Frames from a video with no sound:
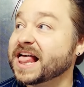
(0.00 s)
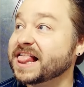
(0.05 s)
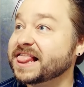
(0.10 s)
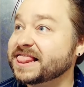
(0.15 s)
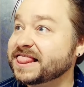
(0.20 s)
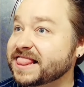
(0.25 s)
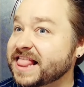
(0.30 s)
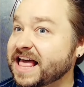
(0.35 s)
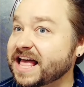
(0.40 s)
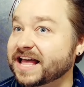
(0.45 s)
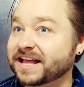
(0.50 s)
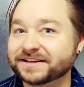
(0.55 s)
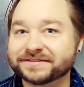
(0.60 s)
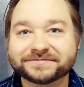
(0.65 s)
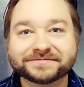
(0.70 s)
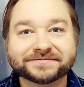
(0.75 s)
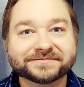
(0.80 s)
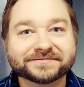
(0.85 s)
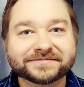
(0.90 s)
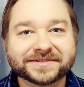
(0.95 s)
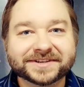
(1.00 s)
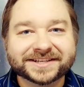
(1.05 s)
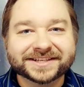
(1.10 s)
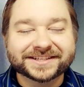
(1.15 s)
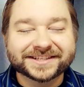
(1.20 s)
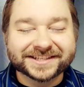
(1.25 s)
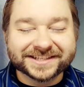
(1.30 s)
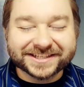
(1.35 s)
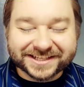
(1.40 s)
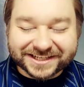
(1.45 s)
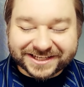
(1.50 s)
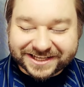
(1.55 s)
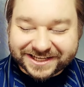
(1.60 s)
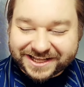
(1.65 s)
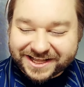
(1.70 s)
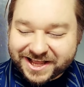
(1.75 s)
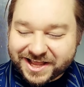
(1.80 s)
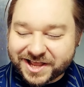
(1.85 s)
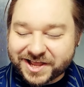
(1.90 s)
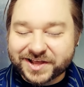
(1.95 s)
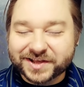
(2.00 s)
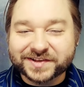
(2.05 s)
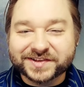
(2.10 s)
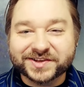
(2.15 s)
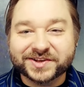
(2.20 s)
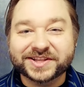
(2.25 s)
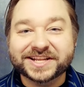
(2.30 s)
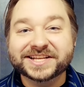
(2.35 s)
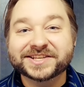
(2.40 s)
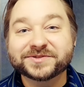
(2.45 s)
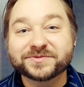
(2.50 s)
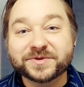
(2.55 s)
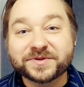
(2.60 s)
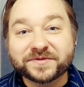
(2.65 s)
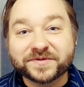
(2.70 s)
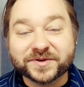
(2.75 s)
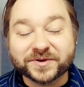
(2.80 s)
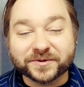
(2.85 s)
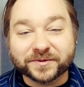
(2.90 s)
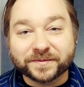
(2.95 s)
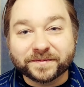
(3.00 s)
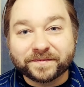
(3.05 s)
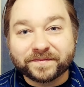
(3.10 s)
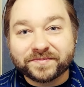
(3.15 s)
L. So let's review.